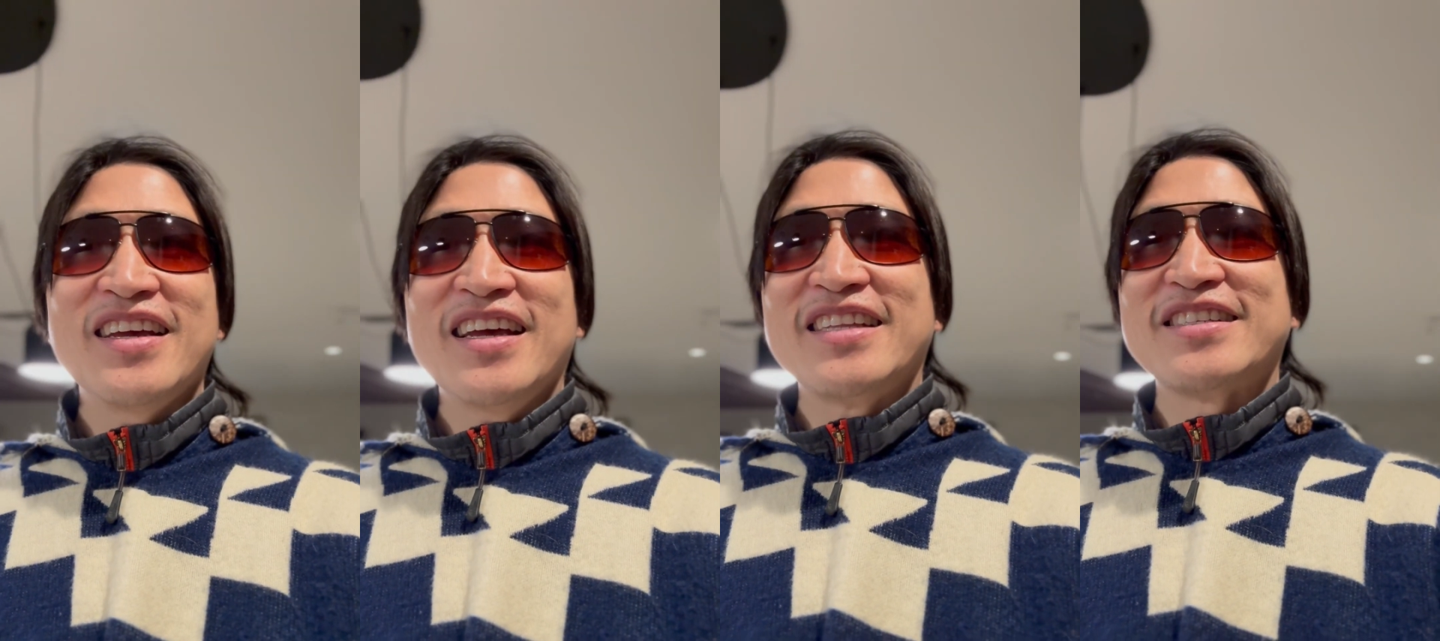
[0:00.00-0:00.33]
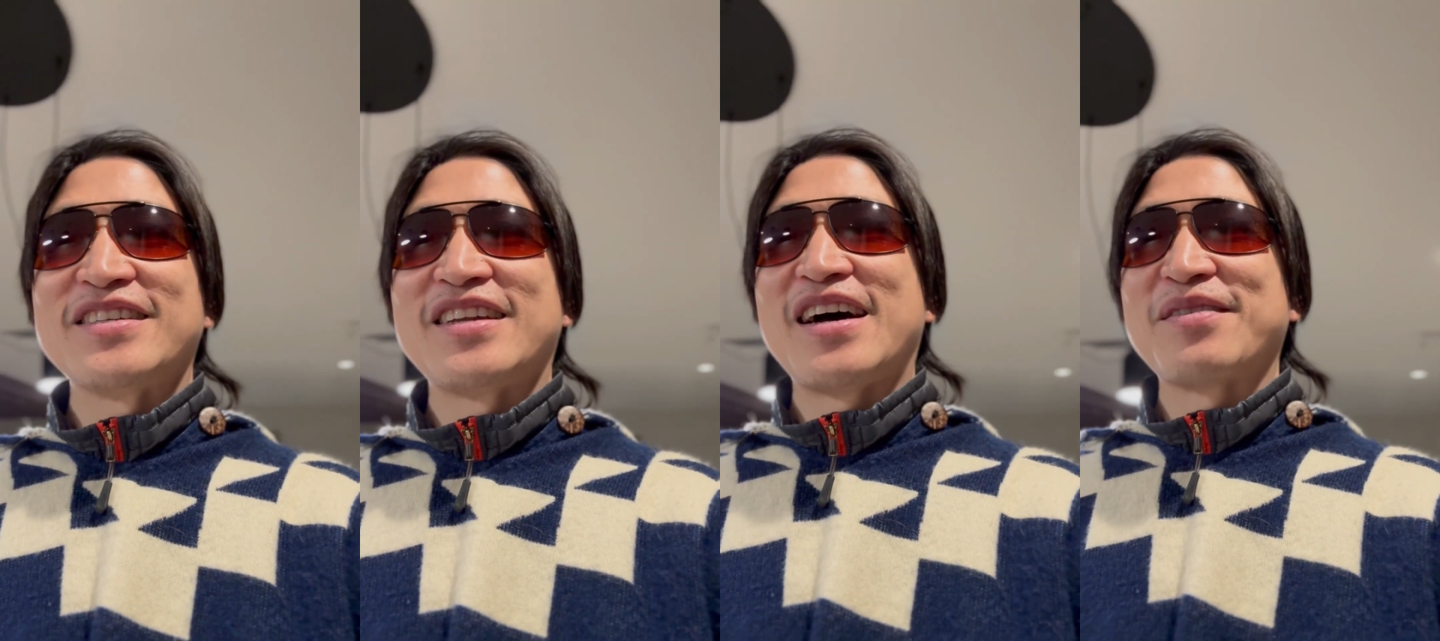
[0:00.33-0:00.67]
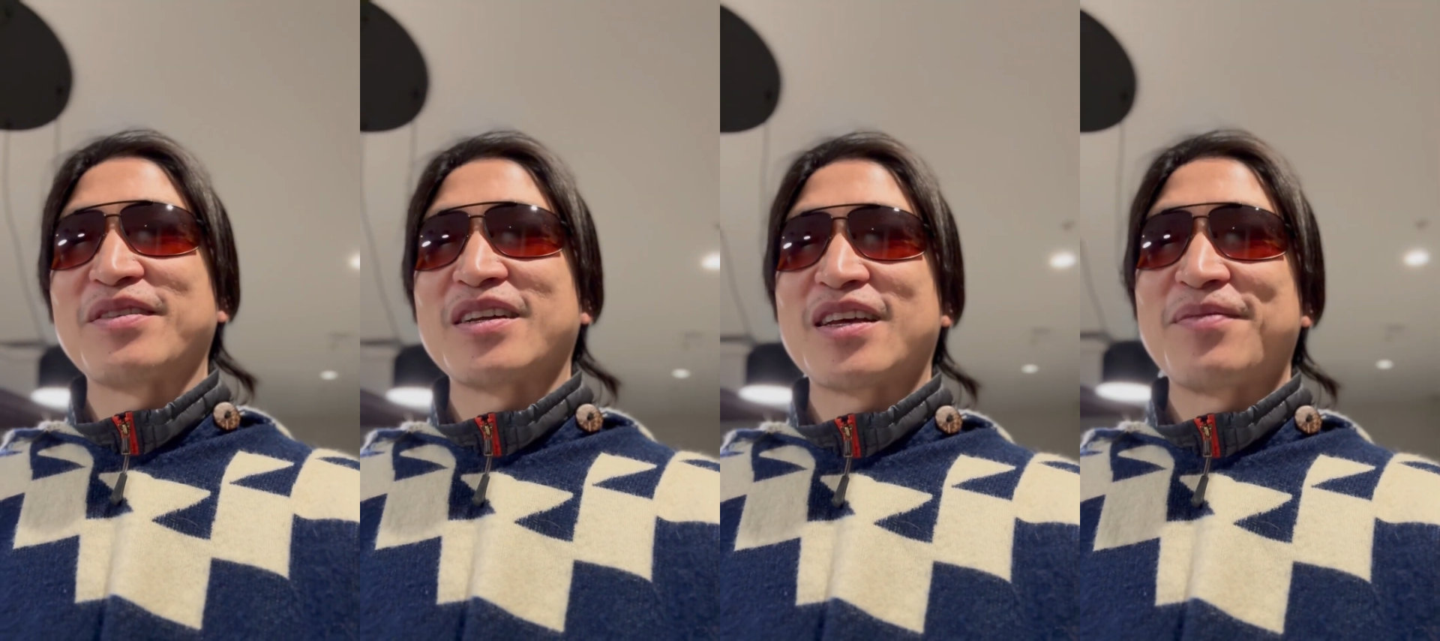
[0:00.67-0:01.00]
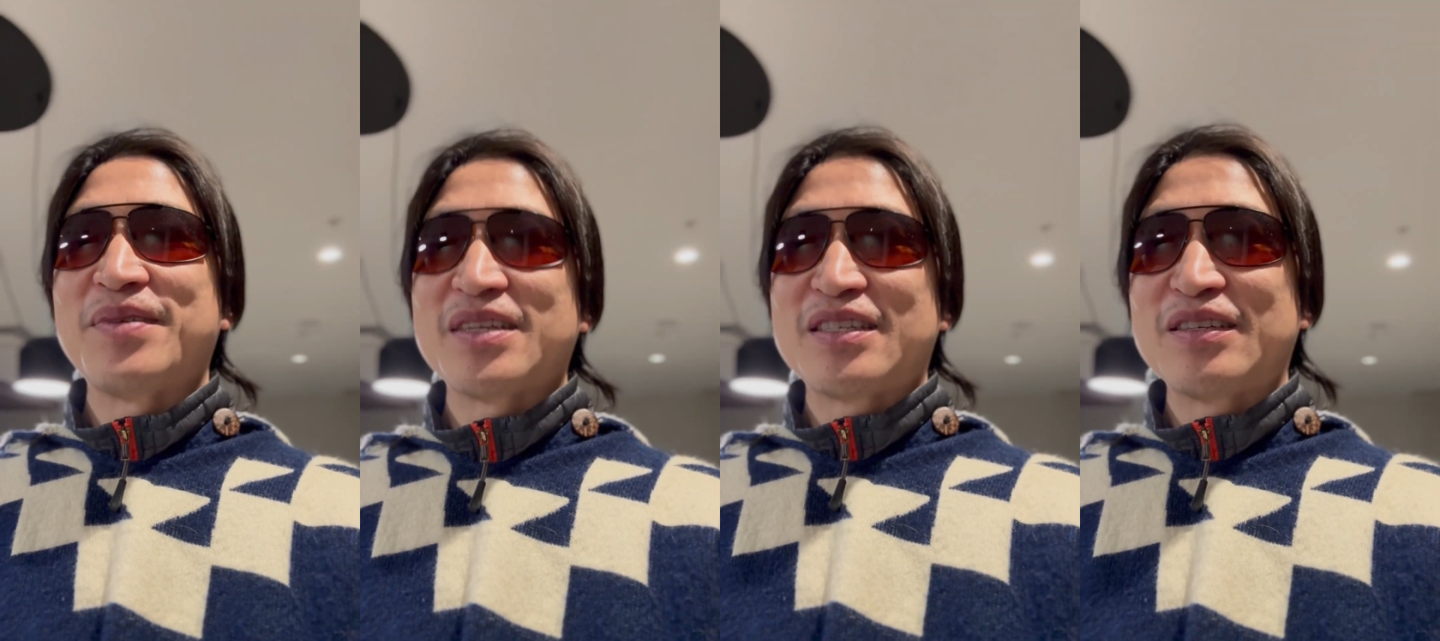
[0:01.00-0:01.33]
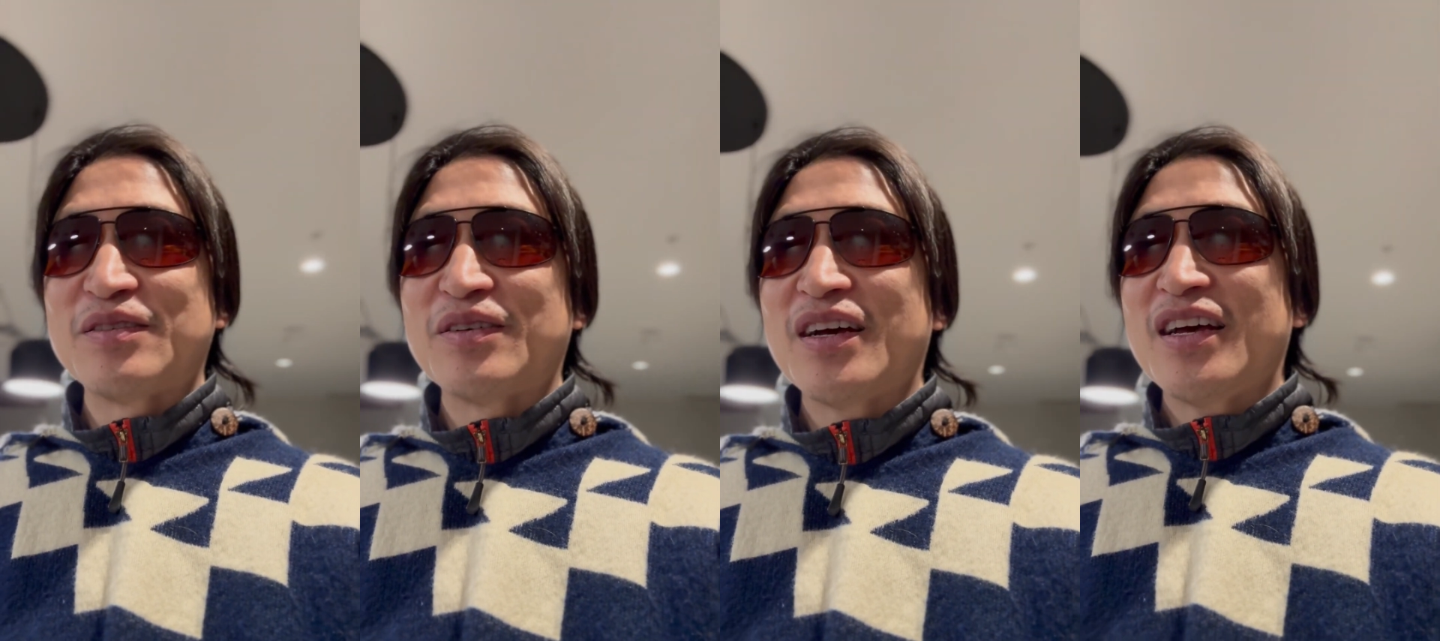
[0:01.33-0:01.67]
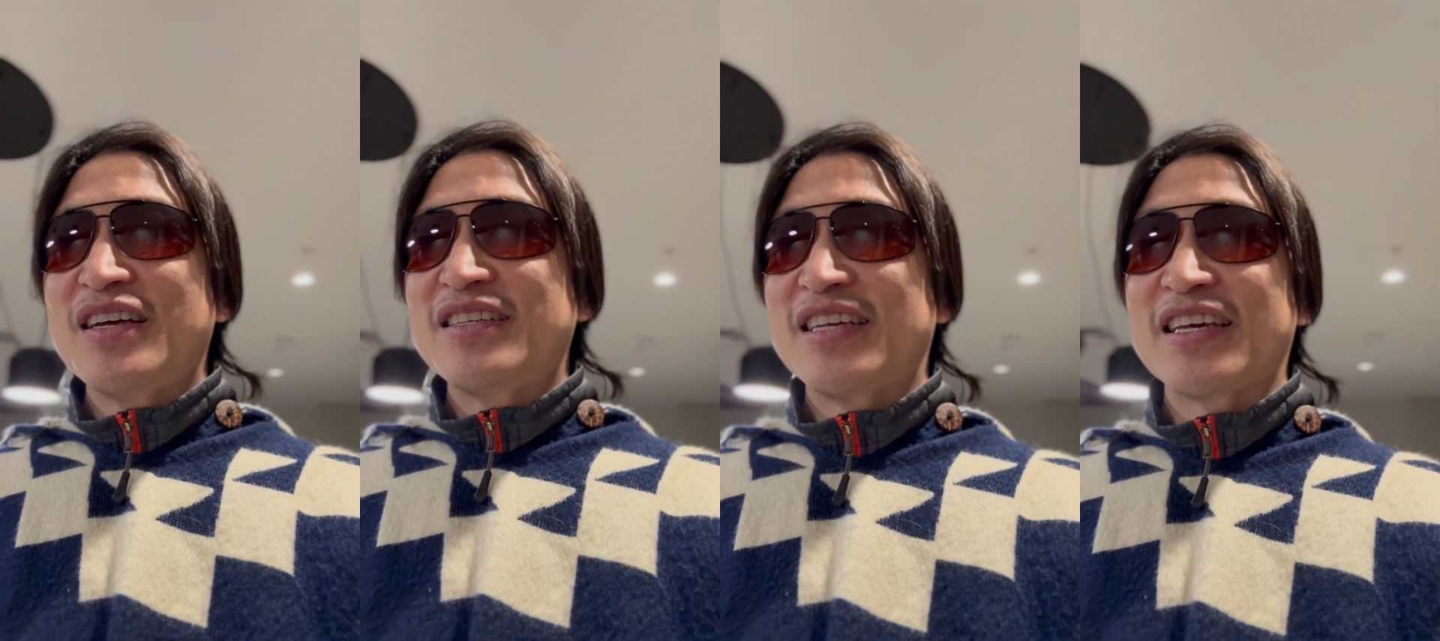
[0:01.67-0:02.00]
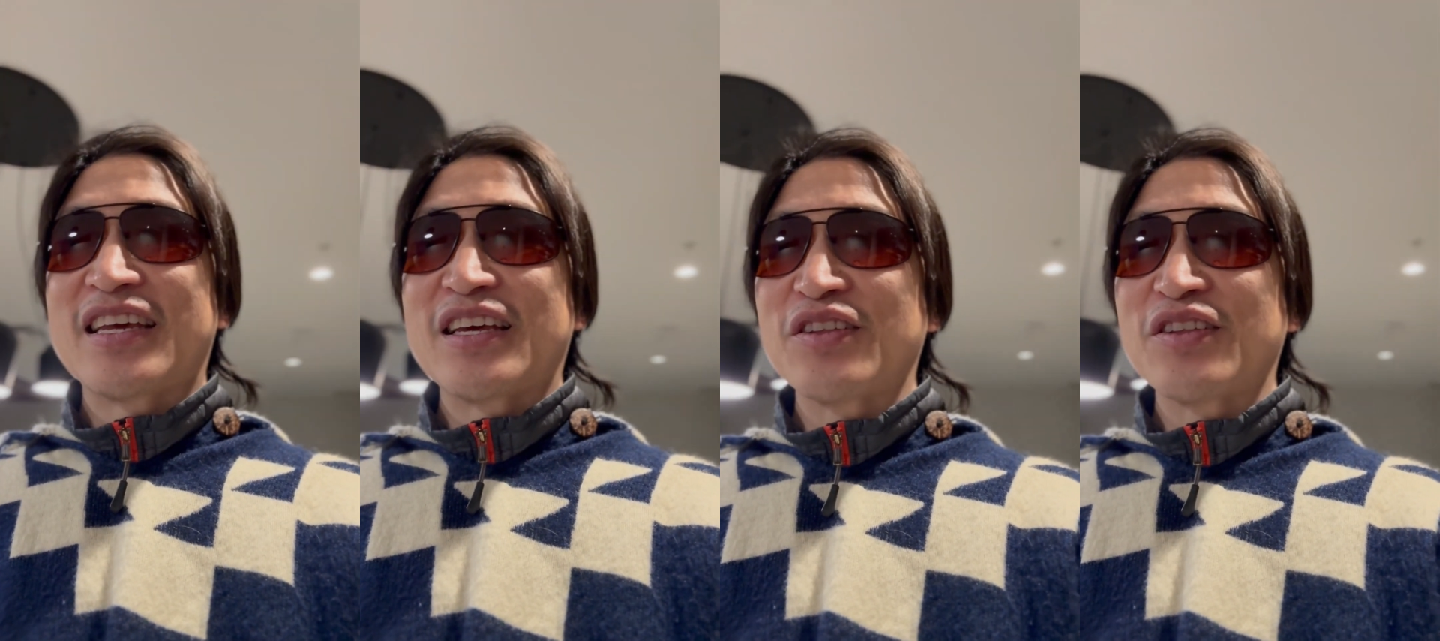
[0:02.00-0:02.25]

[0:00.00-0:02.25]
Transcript: And so now I'm going to commit to taking